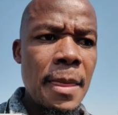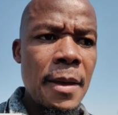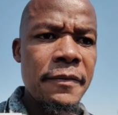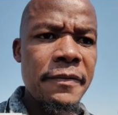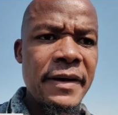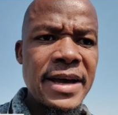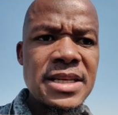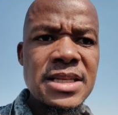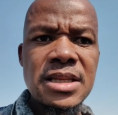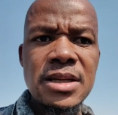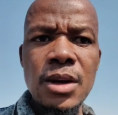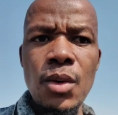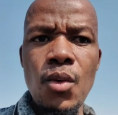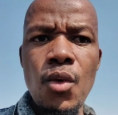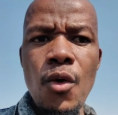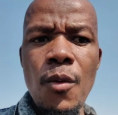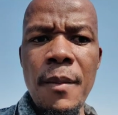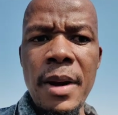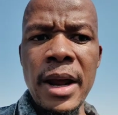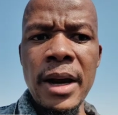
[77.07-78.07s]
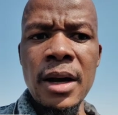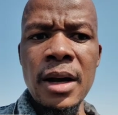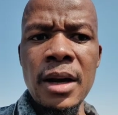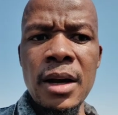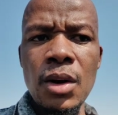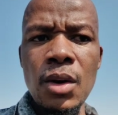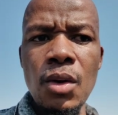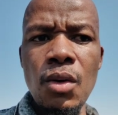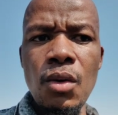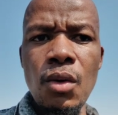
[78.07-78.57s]
First,
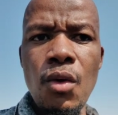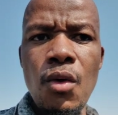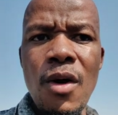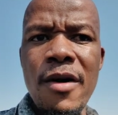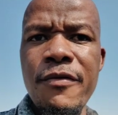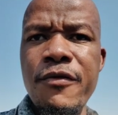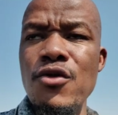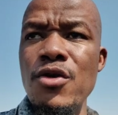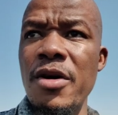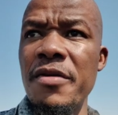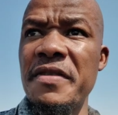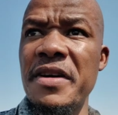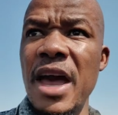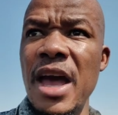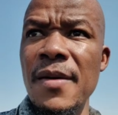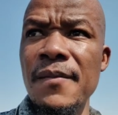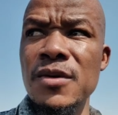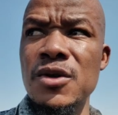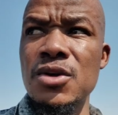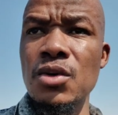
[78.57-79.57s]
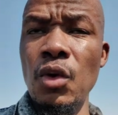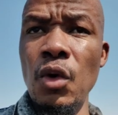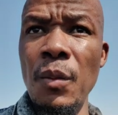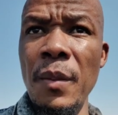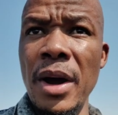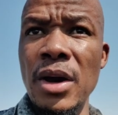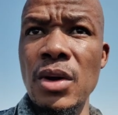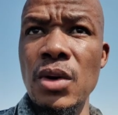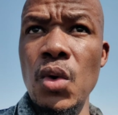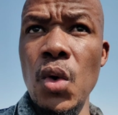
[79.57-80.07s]
women who are full of games,
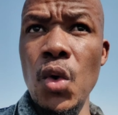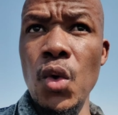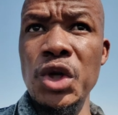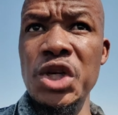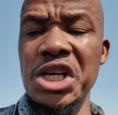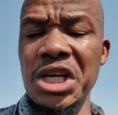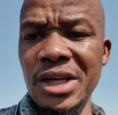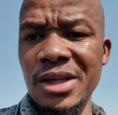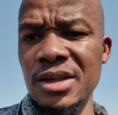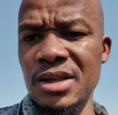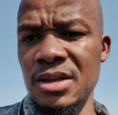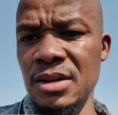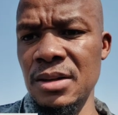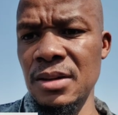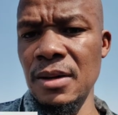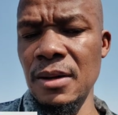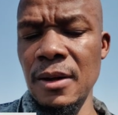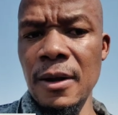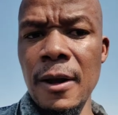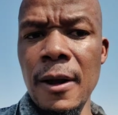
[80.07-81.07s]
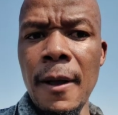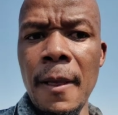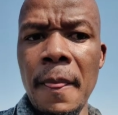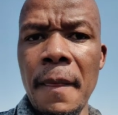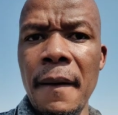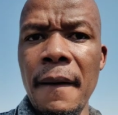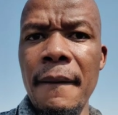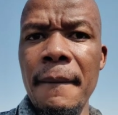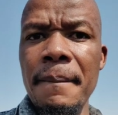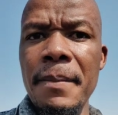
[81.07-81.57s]
women who cheat,
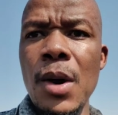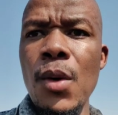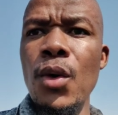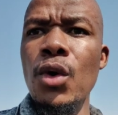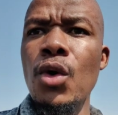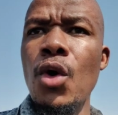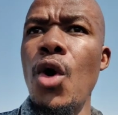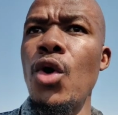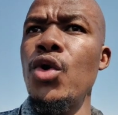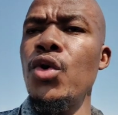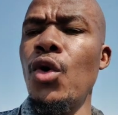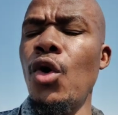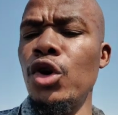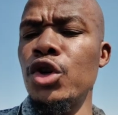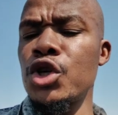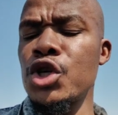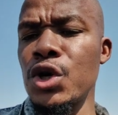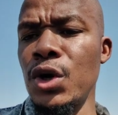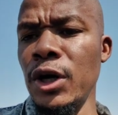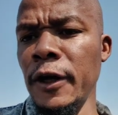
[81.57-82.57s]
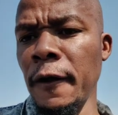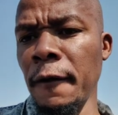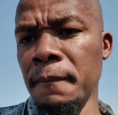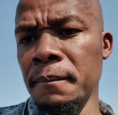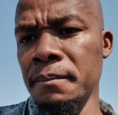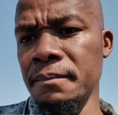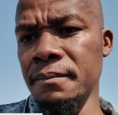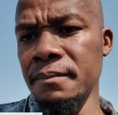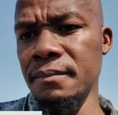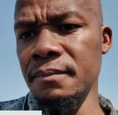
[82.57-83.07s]
they will call you
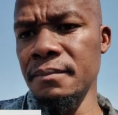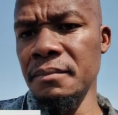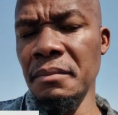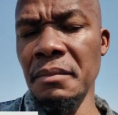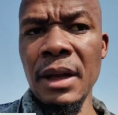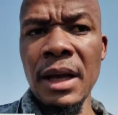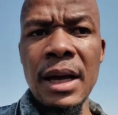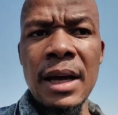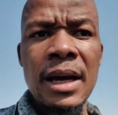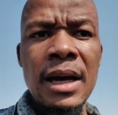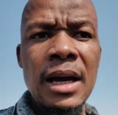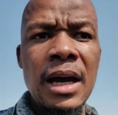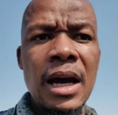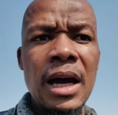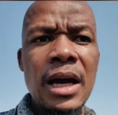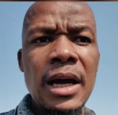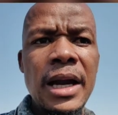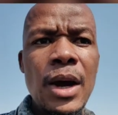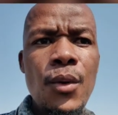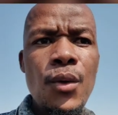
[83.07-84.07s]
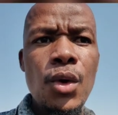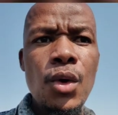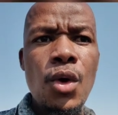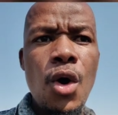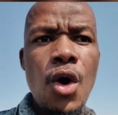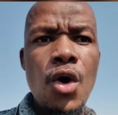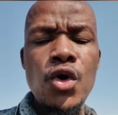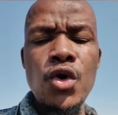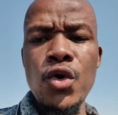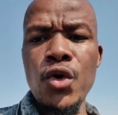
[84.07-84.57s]
controlling. They will
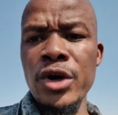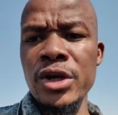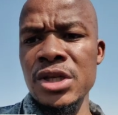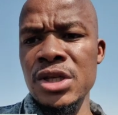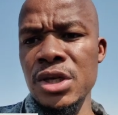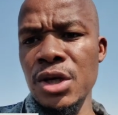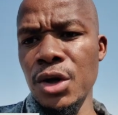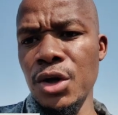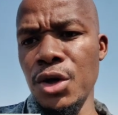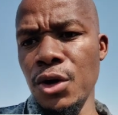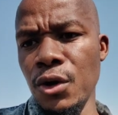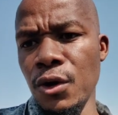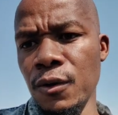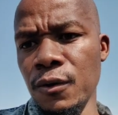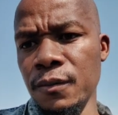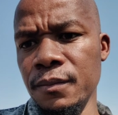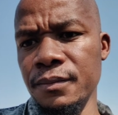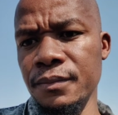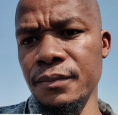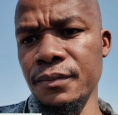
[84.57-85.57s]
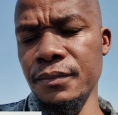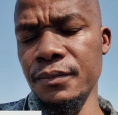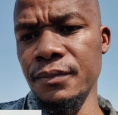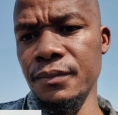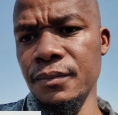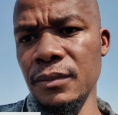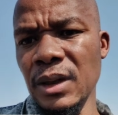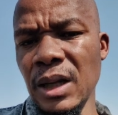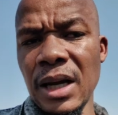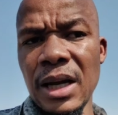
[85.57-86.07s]
call you insecure.
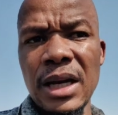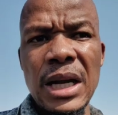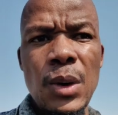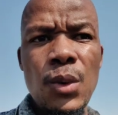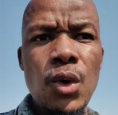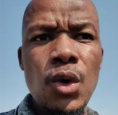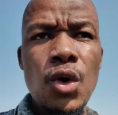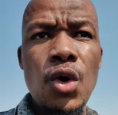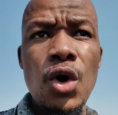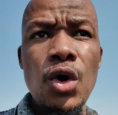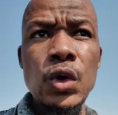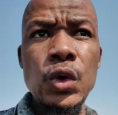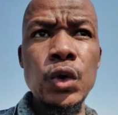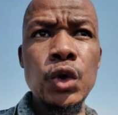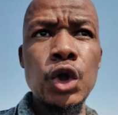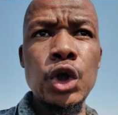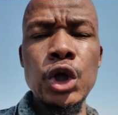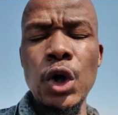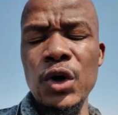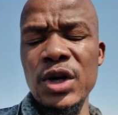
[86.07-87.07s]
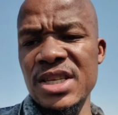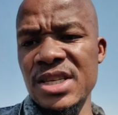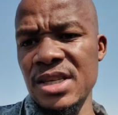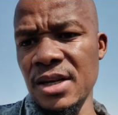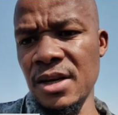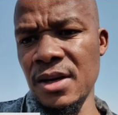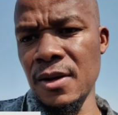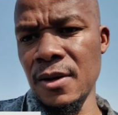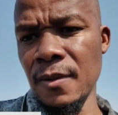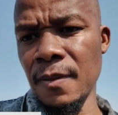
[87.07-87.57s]
They will call you
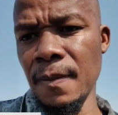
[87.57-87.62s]
toxic